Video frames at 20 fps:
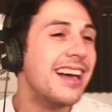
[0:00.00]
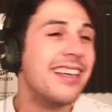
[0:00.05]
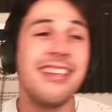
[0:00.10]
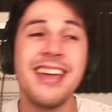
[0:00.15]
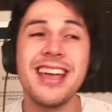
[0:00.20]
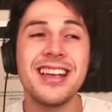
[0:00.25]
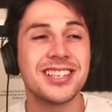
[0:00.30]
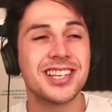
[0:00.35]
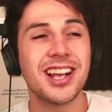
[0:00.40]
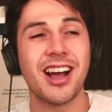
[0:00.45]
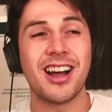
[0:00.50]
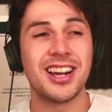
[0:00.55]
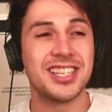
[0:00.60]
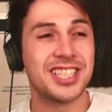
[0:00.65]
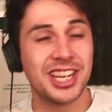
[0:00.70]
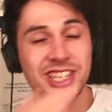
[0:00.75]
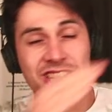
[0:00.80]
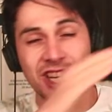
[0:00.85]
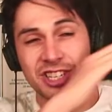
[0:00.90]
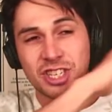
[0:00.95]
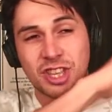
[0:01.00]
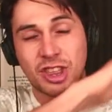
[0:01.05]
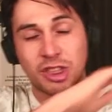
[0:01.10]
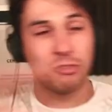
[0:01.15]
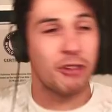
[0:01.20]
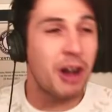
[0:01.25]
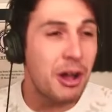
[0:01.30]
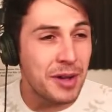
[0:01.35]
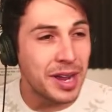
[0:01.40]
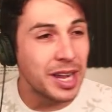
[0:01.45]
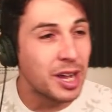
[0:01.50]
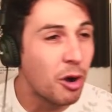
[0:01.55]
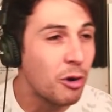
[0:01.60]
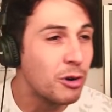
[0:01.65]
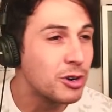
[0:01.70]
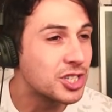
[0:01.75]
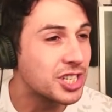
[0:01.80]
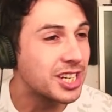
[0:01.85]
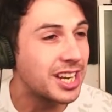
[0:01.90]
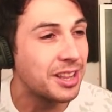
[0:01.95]
These guys are just throwing
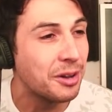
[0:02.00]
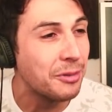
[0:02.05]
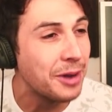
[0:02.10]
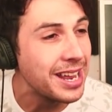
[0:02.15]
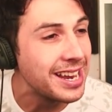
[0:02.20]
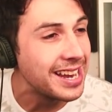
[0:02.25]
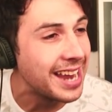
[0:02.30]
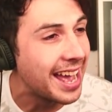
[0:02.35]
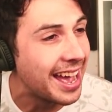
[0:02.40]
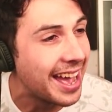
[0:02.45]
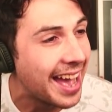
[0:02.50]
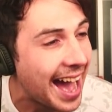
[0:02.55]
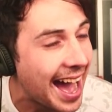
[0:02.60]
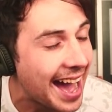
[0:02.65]
caution at the wind here,